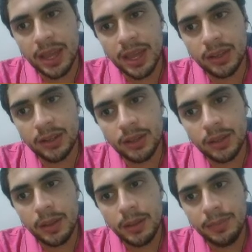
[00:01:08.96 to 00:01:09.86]

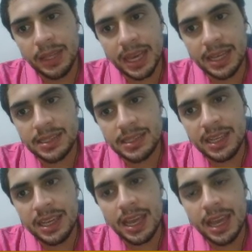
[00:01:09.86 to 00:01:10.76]
angle
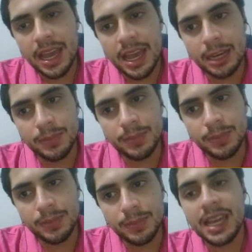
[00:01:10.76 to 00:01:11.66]
BAC and
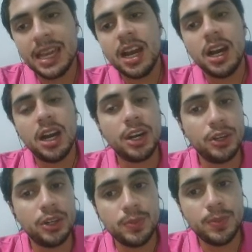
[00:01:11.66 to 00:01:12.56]
BCA, are
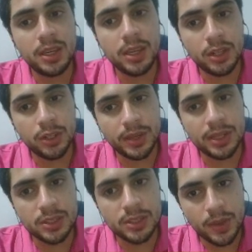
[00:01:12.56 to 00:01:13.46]
going to be
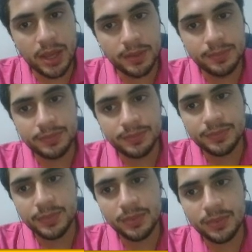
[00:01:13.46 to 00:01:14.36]
congruent as well,
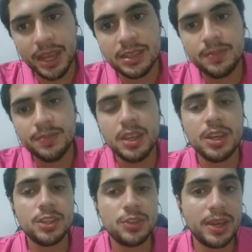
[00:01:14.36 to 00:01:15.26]
right?
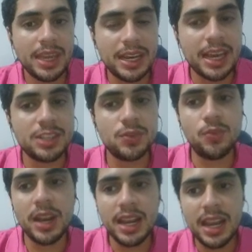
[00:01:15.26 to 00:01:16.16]
So again, guys,
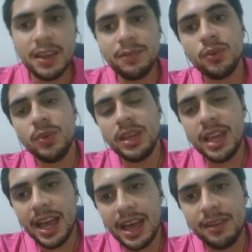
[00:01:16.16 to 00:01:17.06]
whenever we
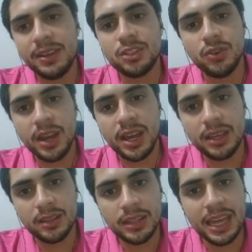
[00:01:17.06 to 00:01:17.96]
have a
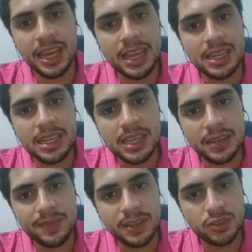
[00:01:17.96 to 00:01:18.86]
triangle, any
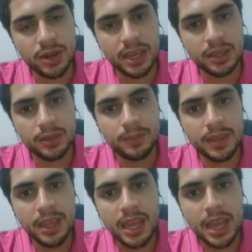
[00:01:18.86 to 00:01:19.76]
given triangle,
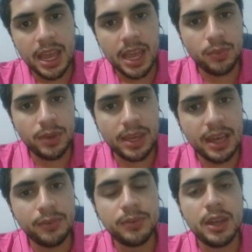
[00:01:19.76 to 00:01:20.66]
and we
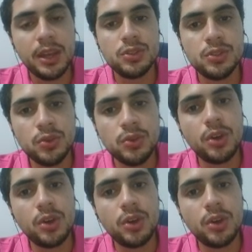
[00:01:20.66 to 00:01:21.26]
have two